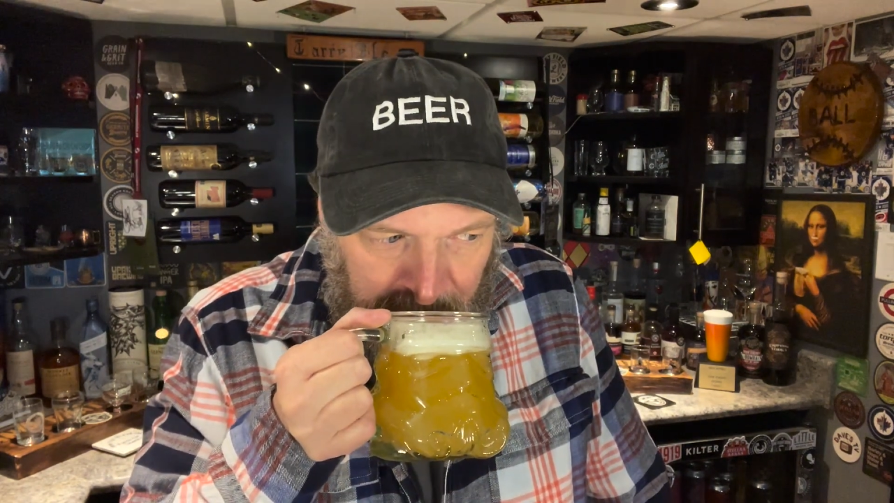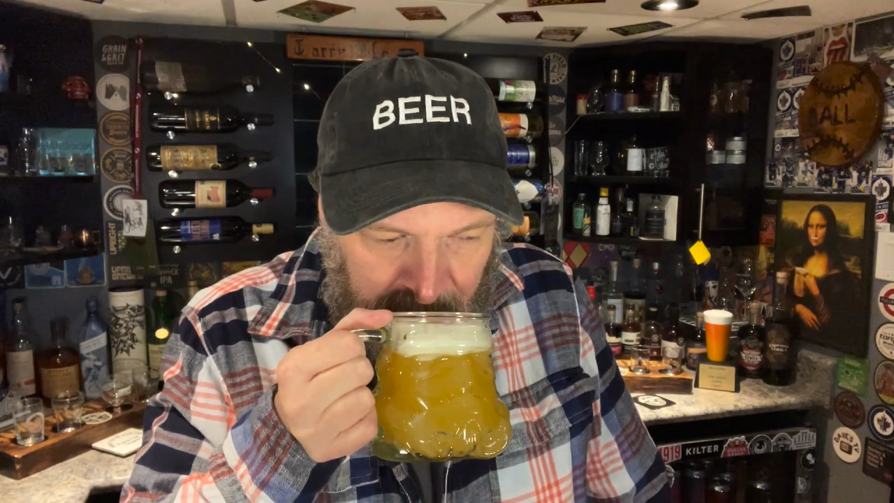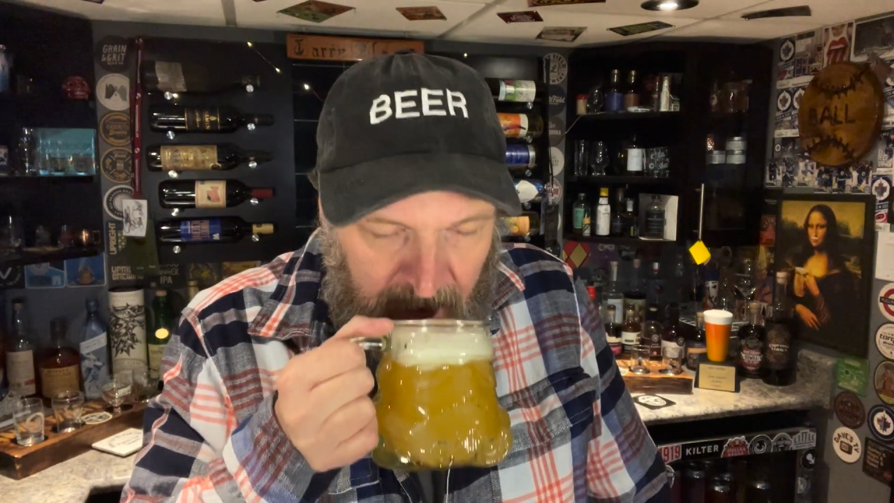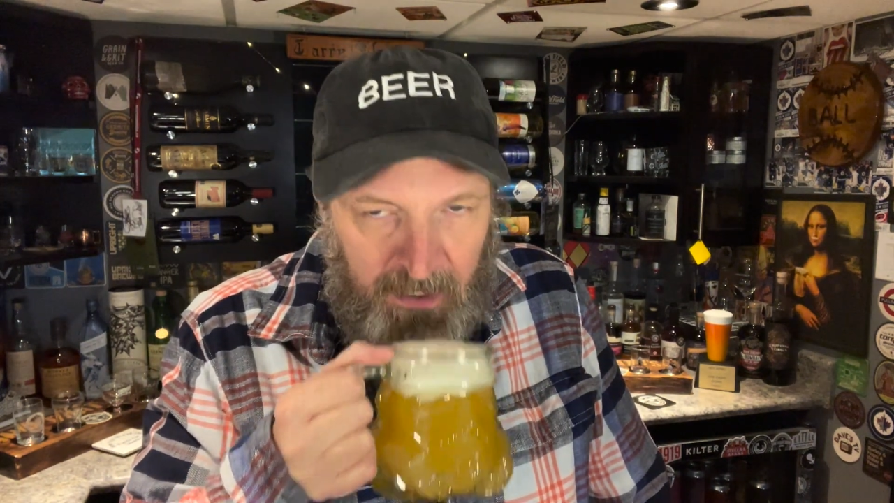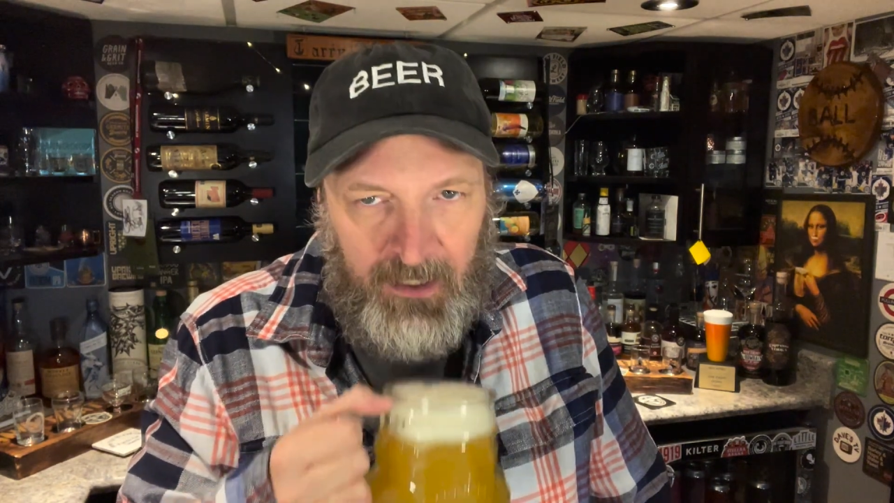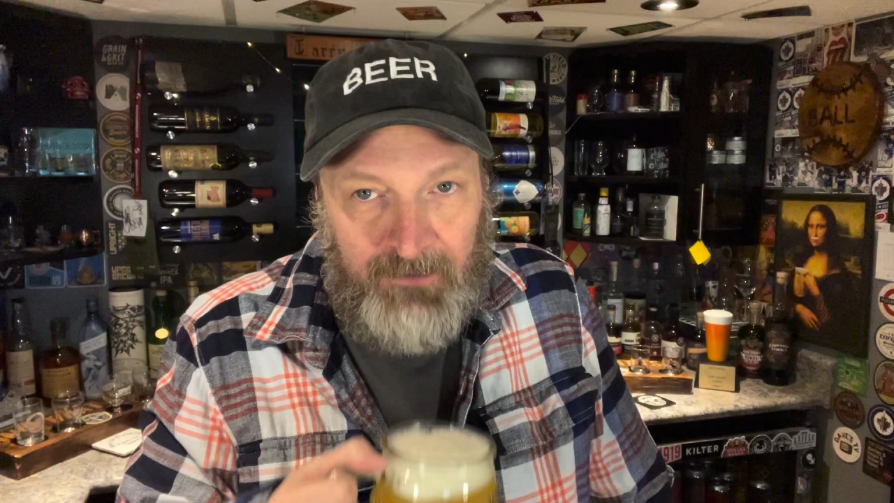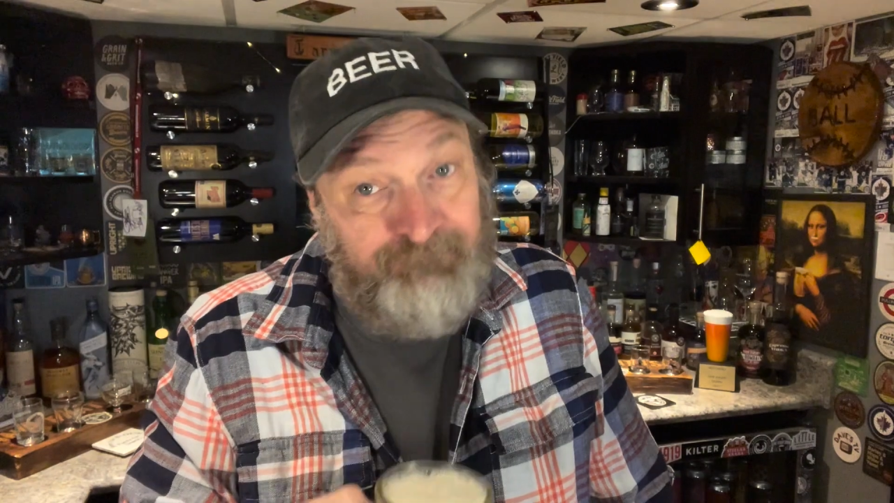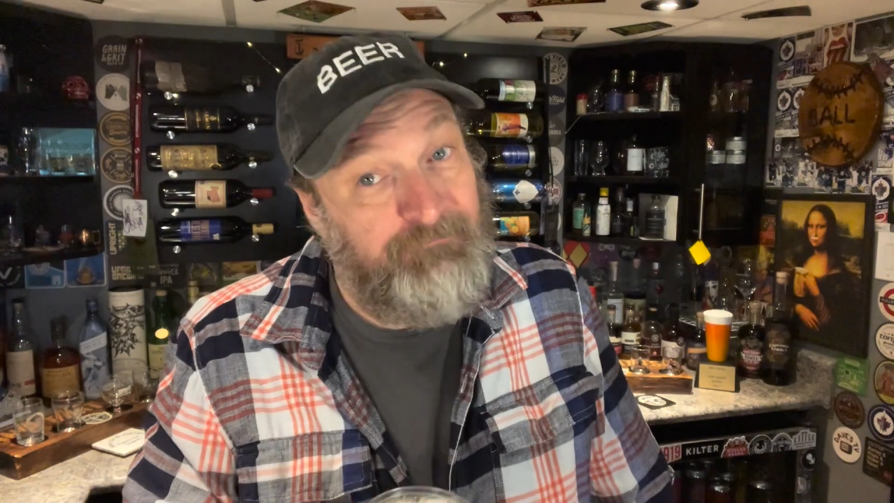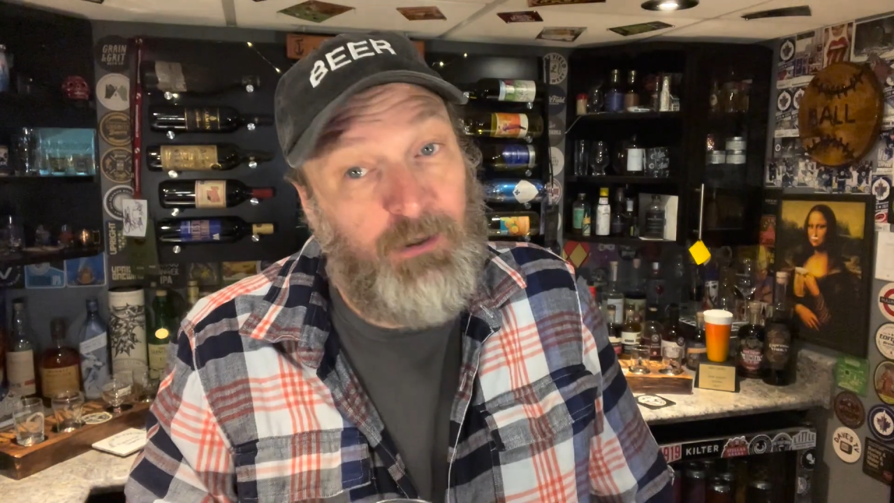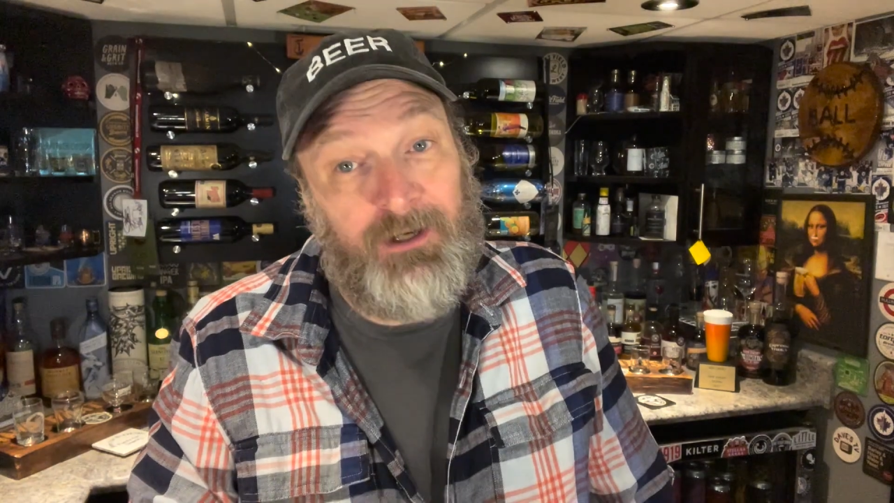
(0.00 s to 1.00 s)
All
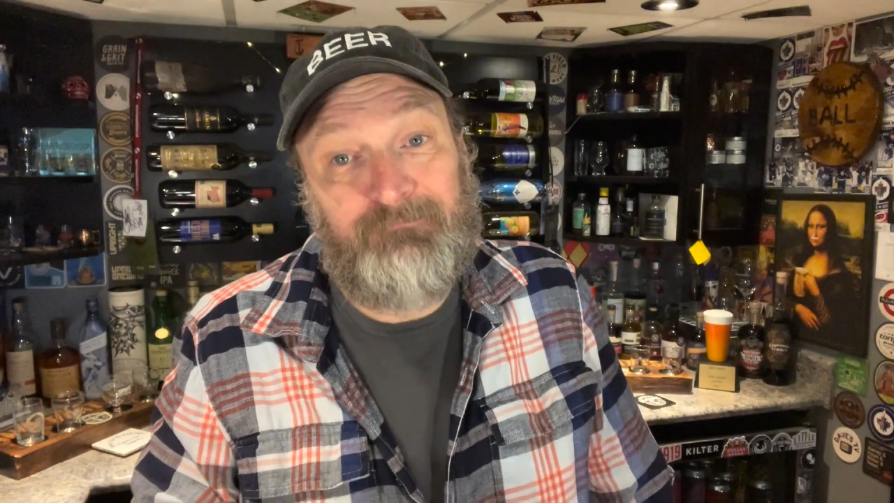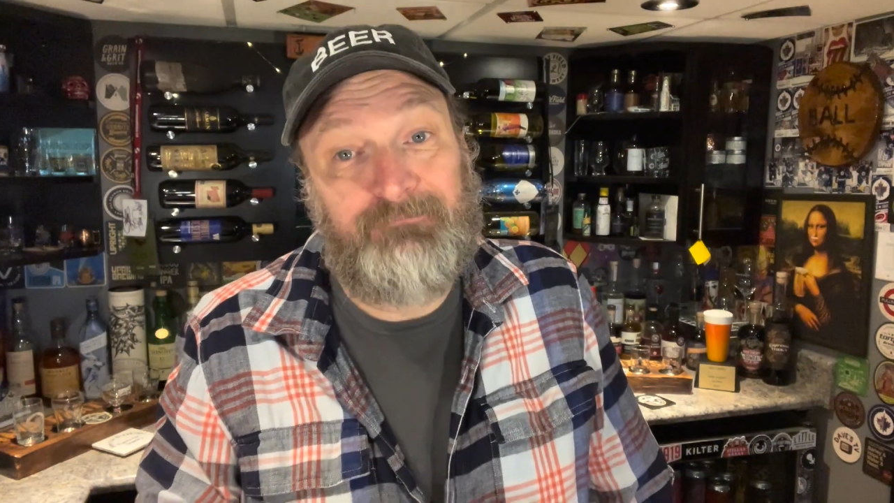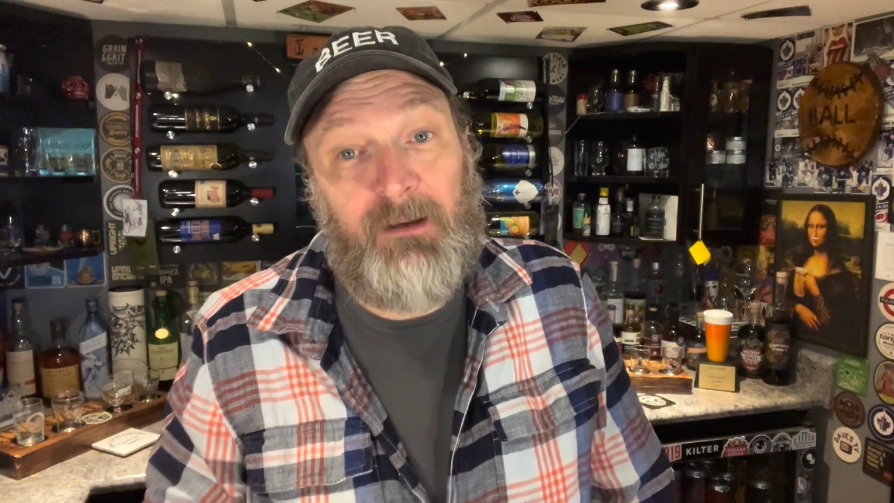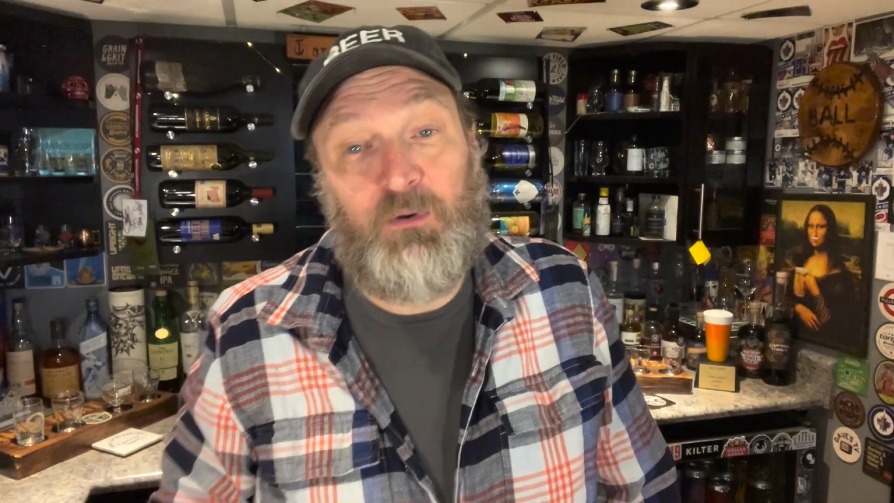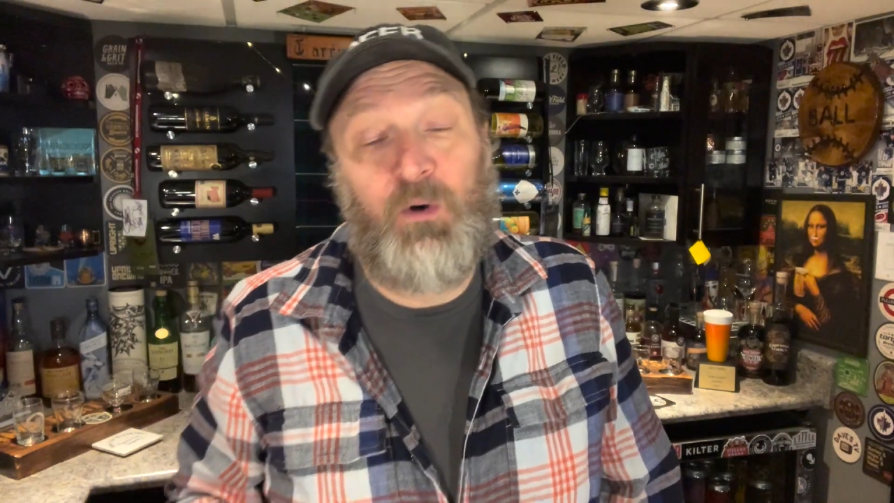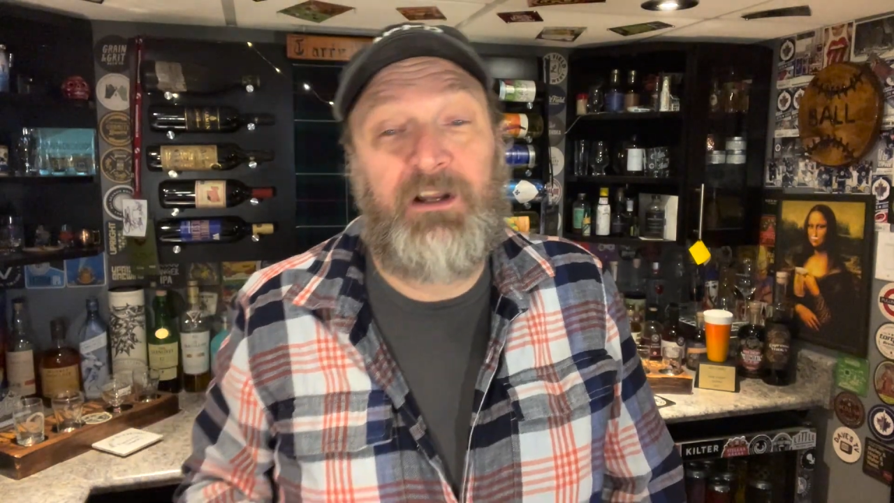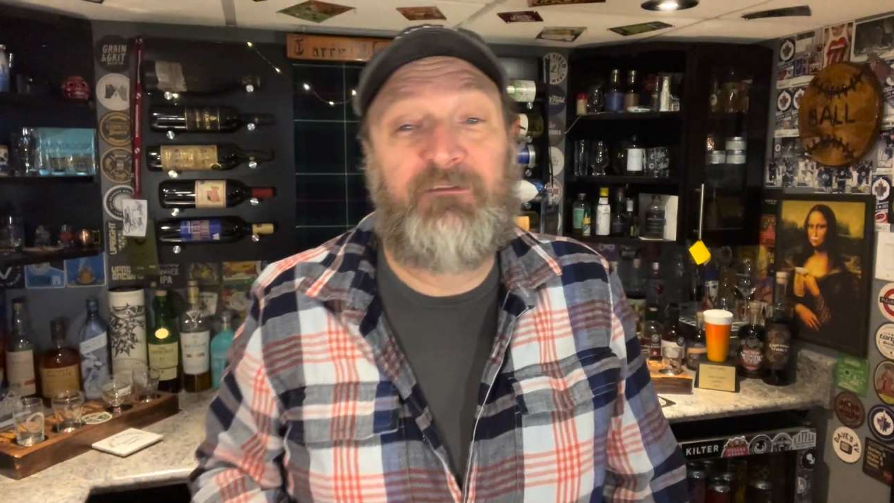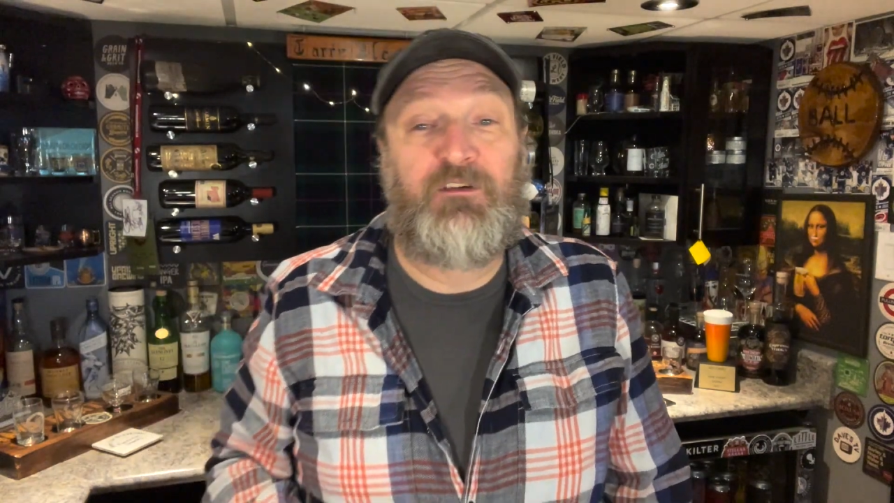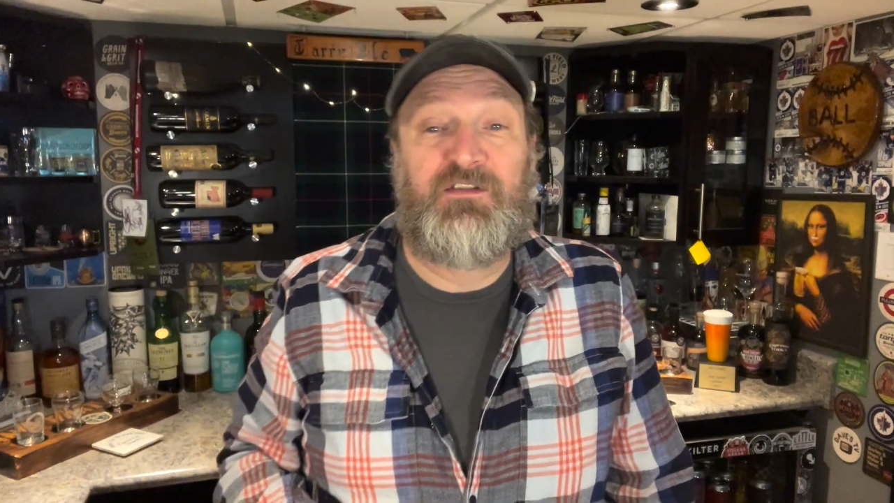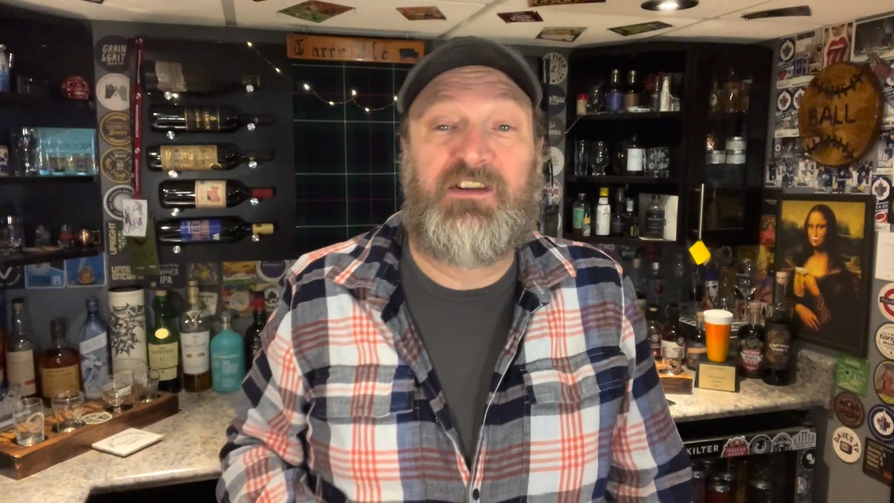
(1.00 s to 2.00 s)
right, I'm going in
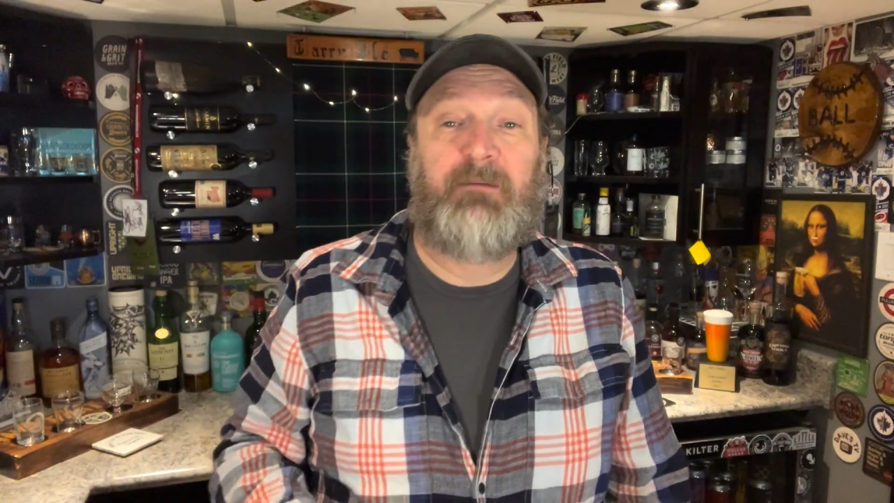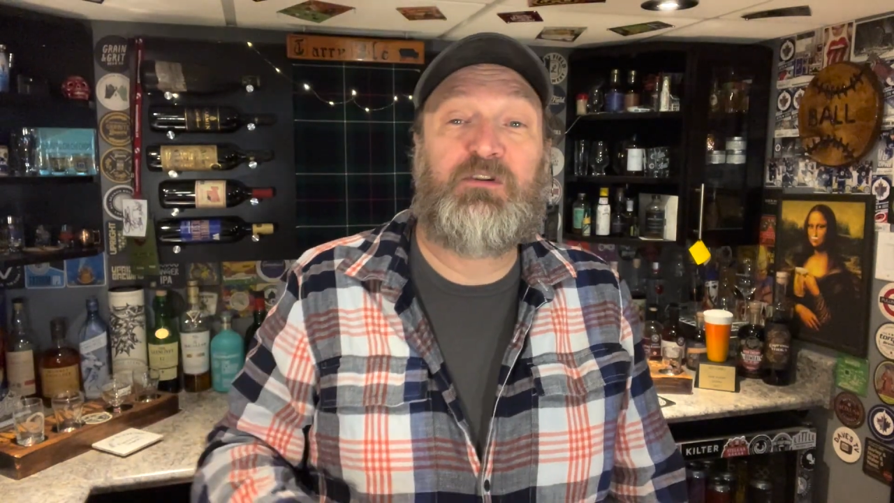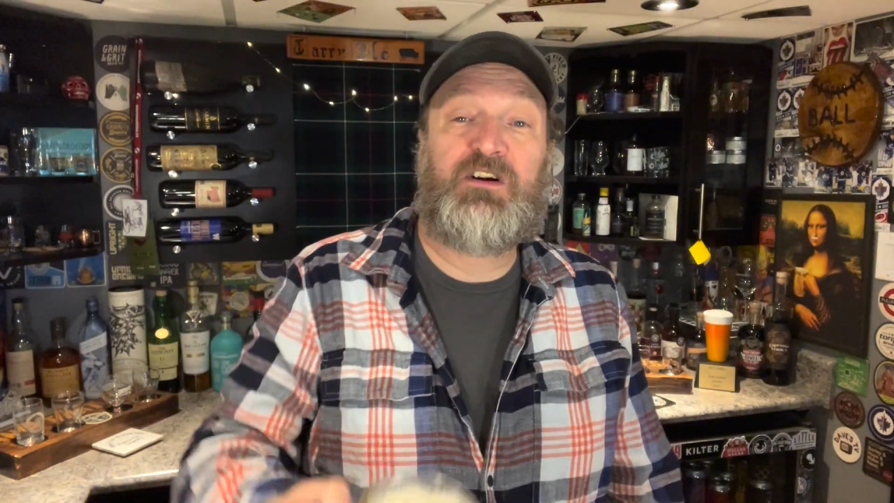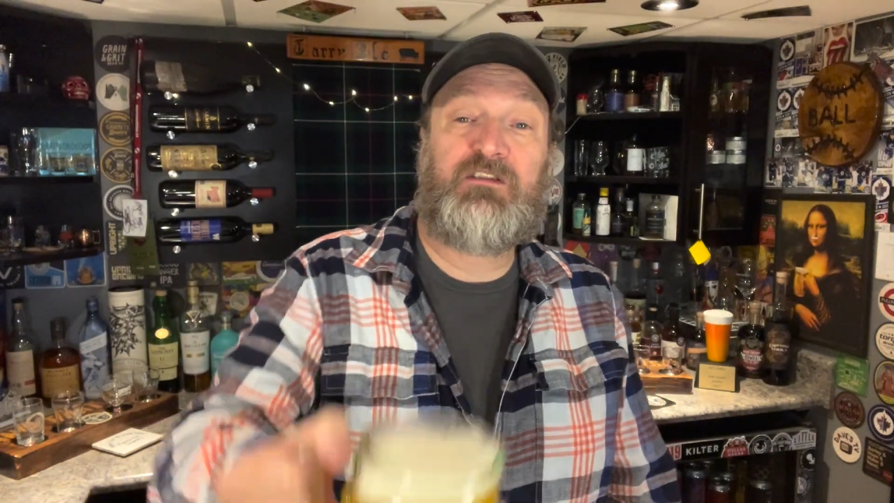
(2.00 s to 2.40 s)
for a sip. Cheers,